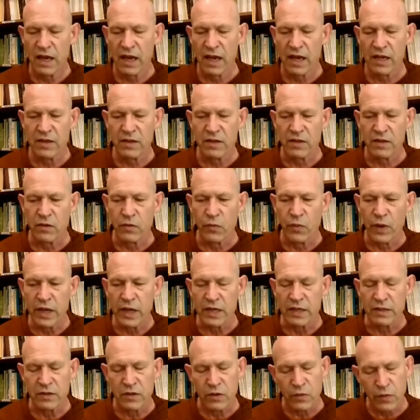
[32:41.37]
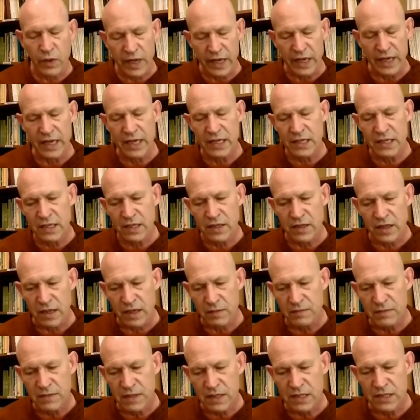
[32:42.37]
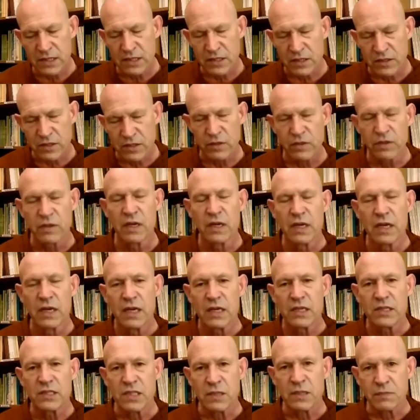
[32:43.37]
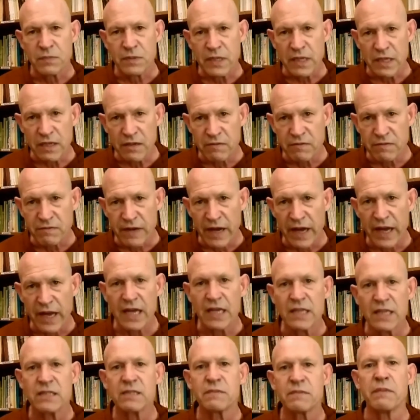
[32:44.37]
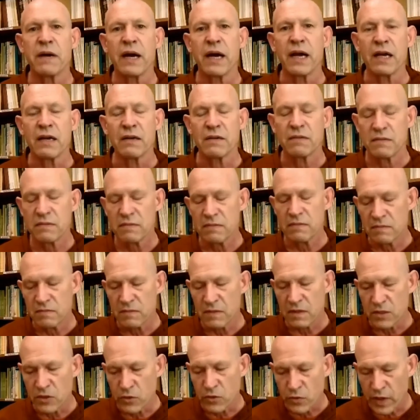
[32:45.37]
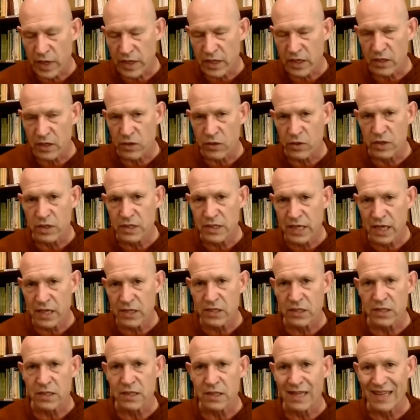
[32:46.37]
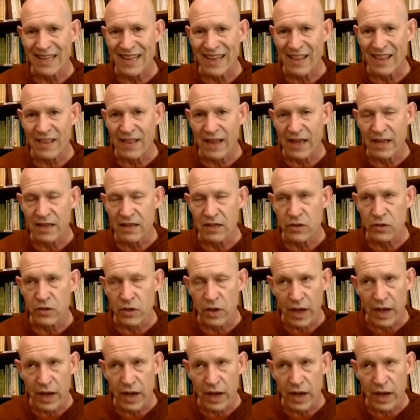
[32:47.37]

And the way into them is to simply invite by directing your attention in that